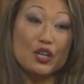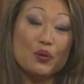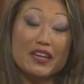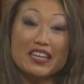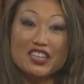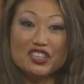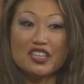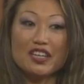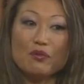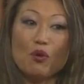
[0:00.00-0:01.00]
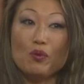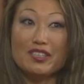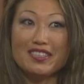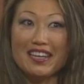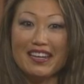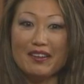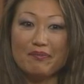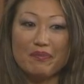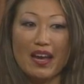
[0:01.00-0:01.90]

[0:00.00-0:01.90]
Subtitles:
Initially, well, once they,